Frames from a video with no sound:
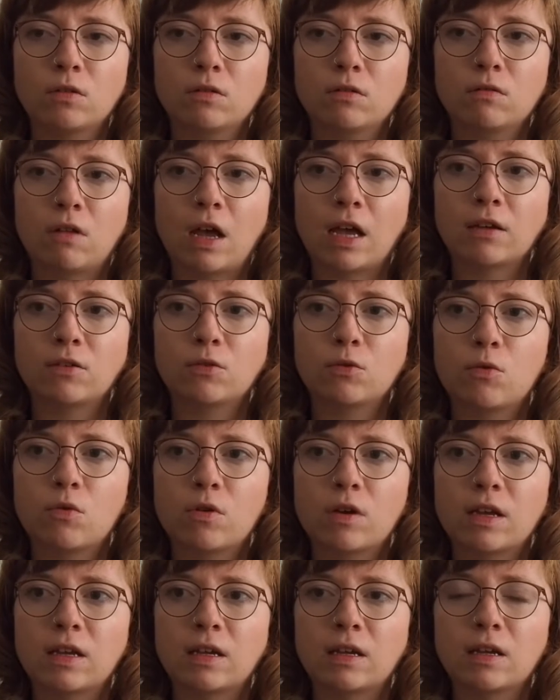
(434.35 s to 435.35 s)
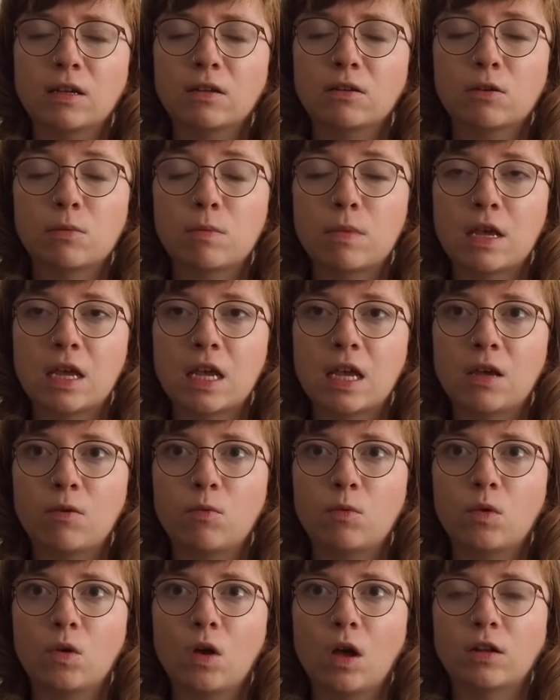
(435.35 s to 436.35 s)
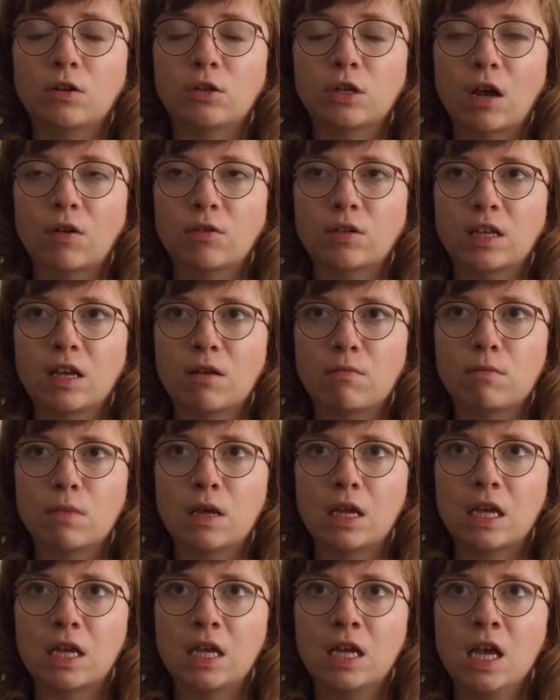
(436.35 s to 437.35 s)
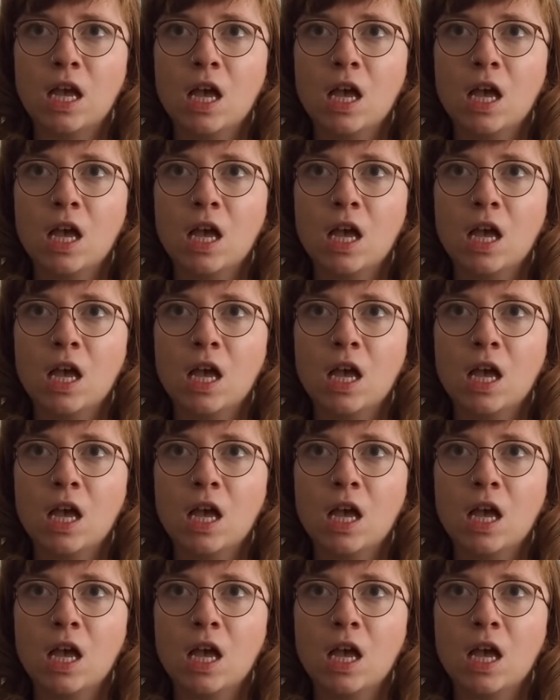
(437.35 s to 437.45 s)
like, talking to me and shouting to me